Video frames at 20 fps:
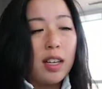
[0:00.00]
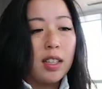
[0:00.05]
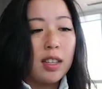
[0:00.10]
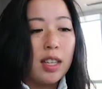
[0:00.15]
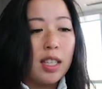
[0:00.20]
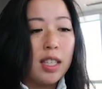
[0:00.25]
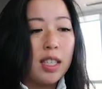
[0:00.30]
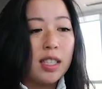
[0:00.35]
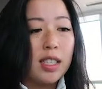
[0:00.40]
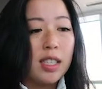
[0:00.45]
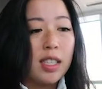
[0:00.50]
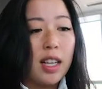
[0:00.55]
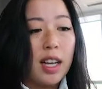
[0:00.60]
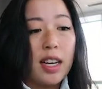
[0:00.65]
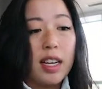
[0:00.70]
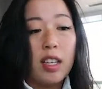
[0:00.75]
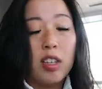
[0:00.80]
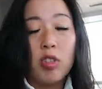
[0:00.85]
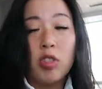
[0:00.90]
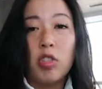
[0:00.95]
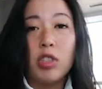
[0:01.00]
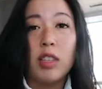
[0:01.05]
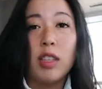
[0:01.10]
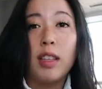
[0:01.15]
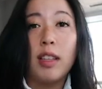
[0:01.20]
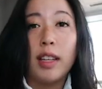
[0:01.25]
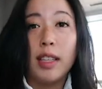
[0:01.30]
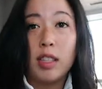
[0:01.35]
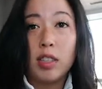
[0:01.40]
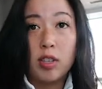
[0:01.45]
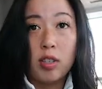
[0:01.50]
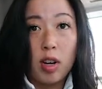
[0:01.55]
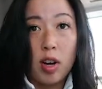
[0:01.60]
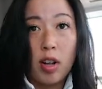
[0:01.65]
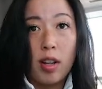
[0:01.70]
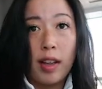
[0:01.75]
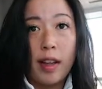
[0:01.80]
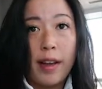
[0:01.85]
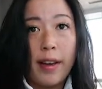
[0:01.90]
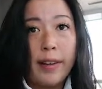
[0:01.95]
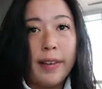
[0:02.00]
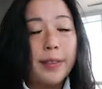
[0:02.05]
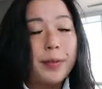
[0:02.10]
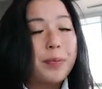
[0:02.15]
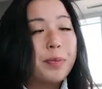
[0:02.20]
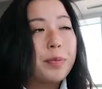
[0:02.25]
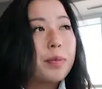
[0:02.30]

This client usually likes doll eye,